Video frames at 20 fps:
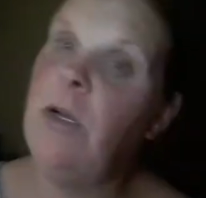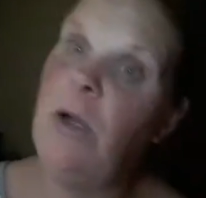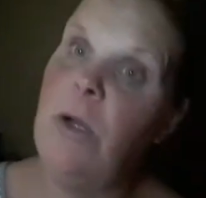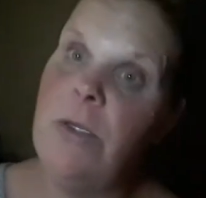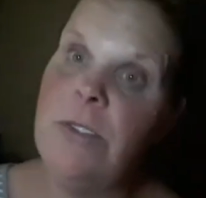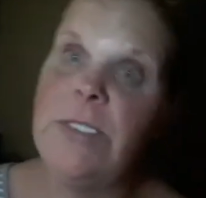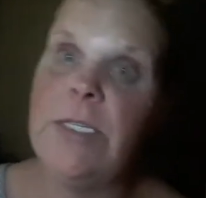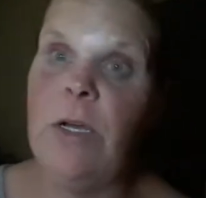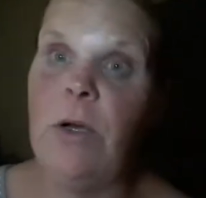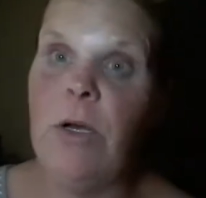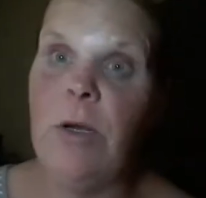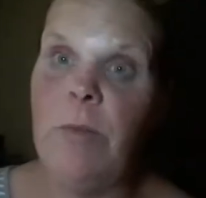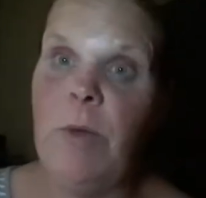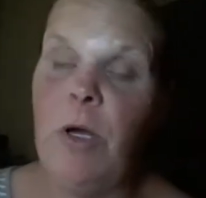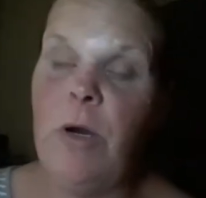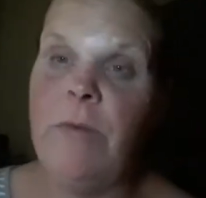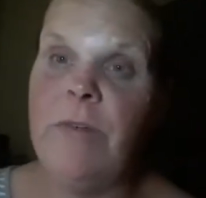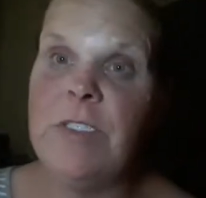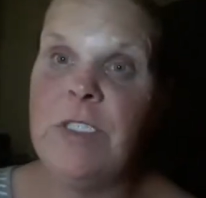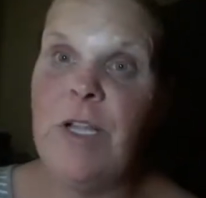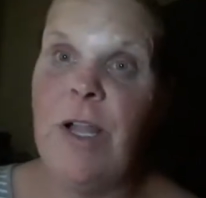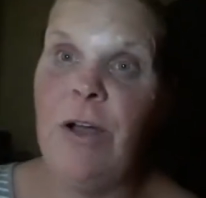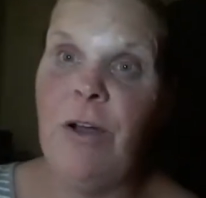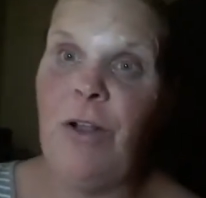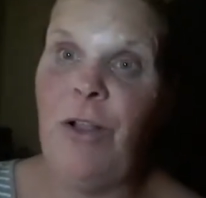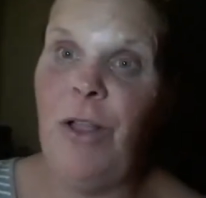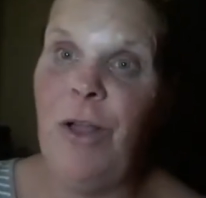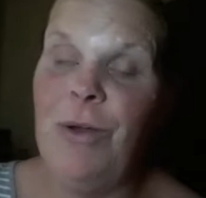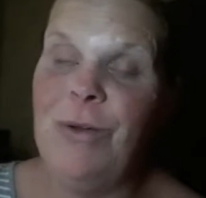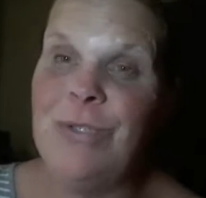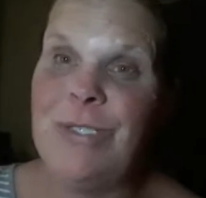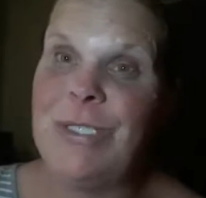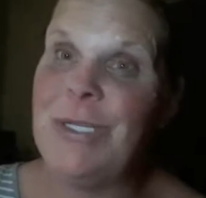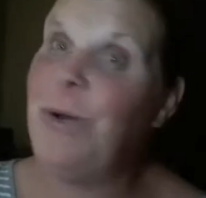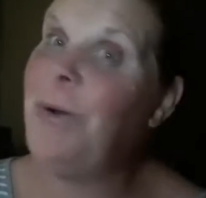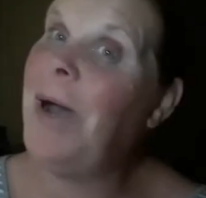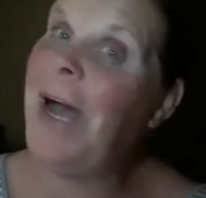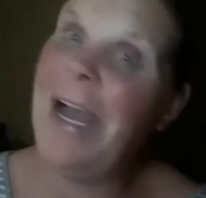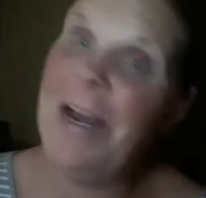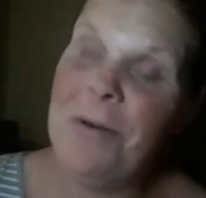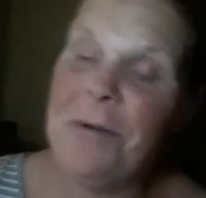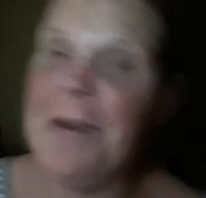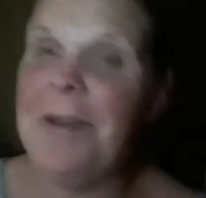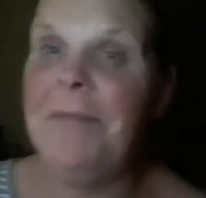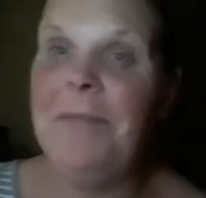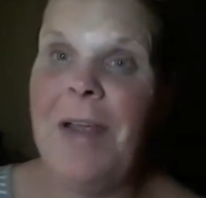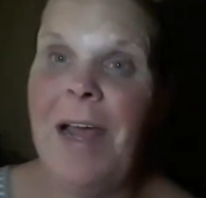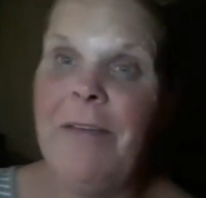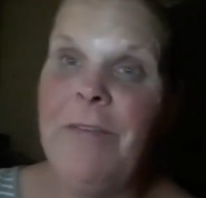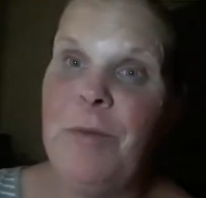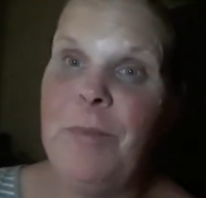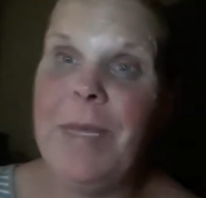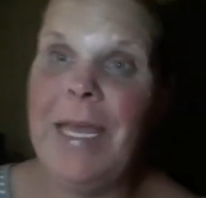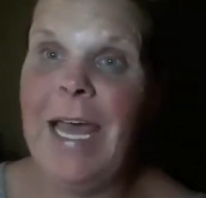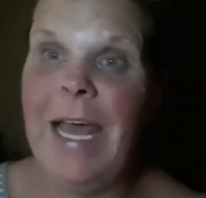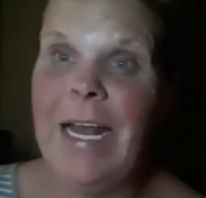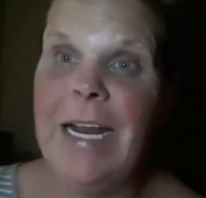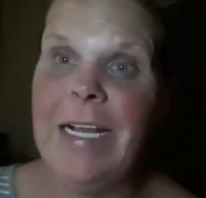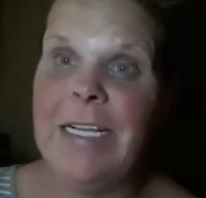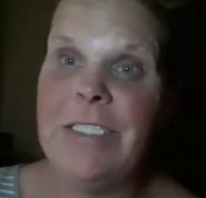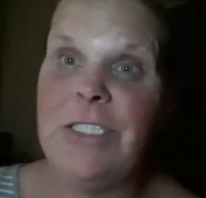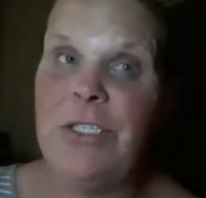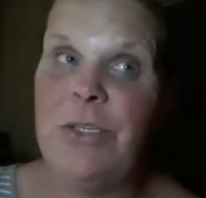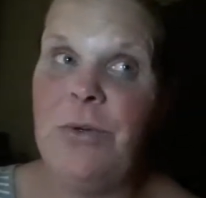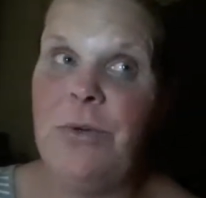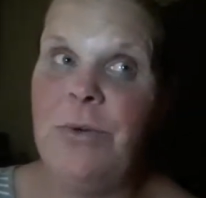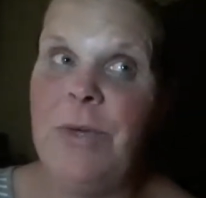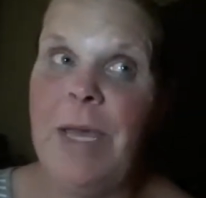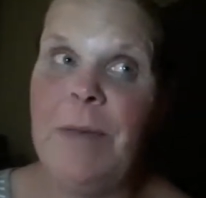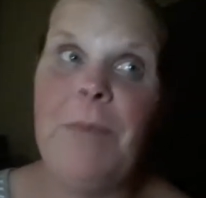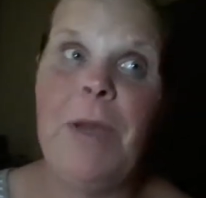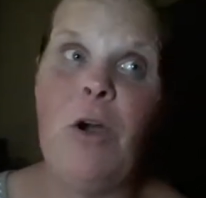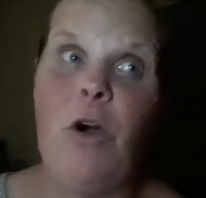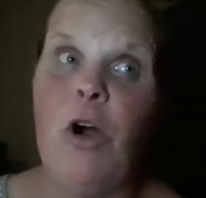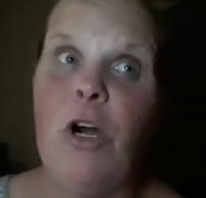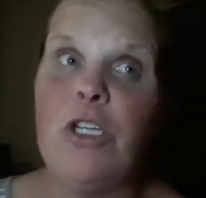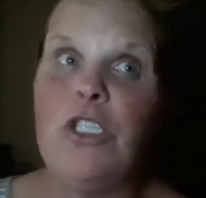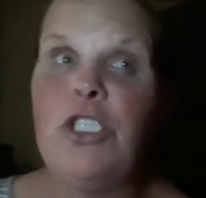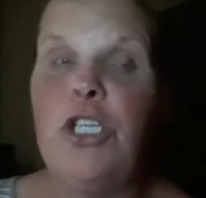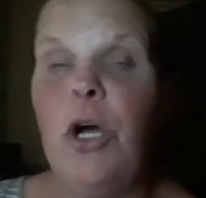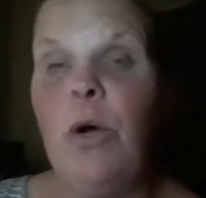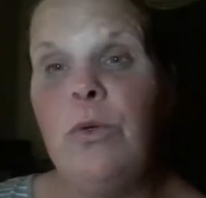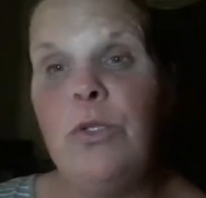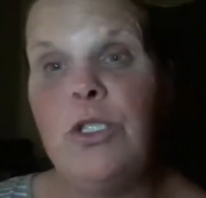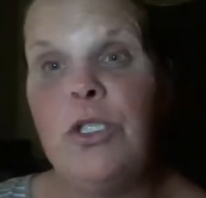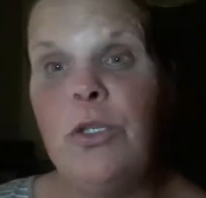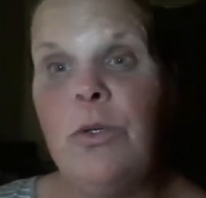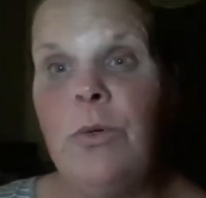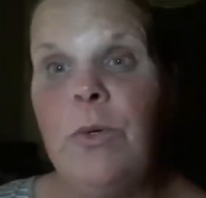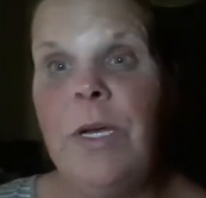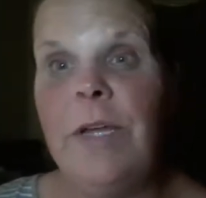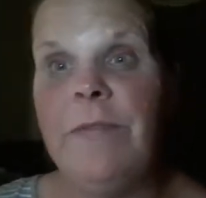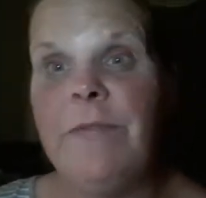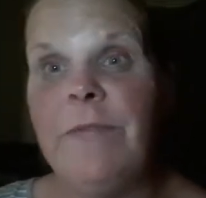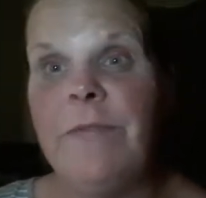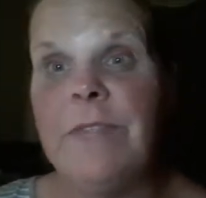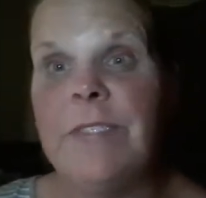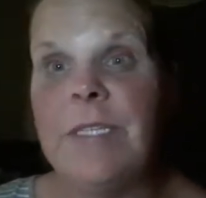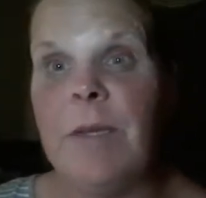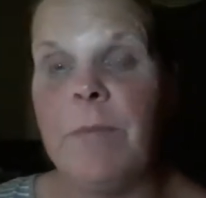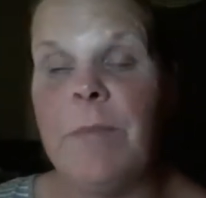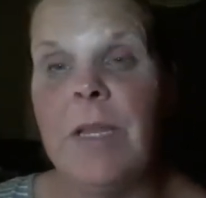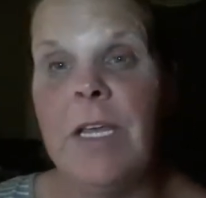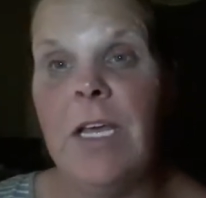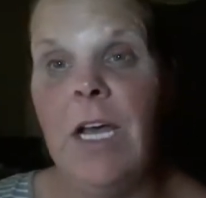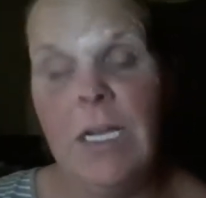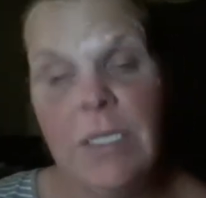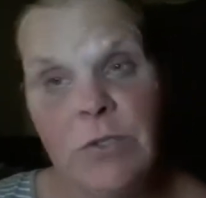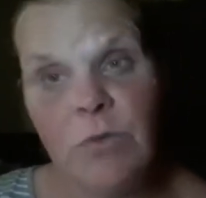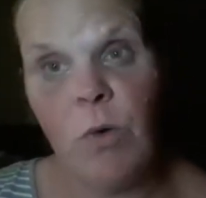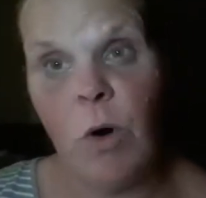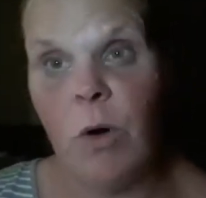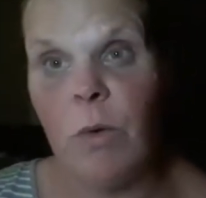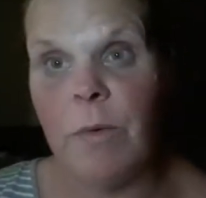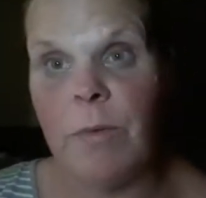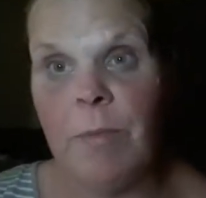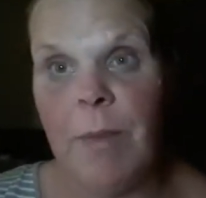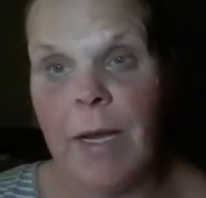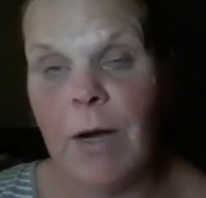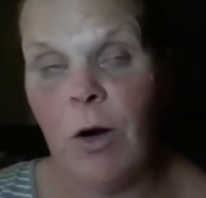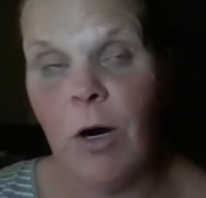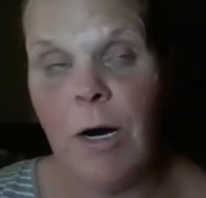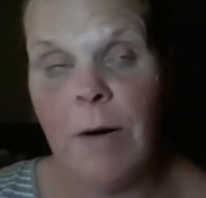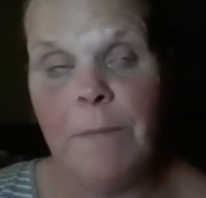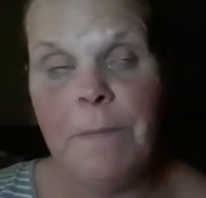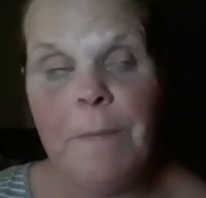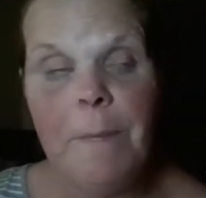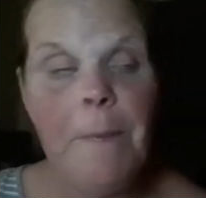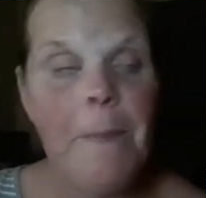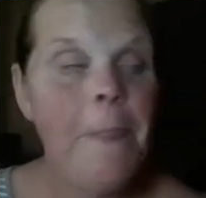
wholesale automotive is now closed, so I don't even have a mechanic to get my car towed to if something goes wrong with my car.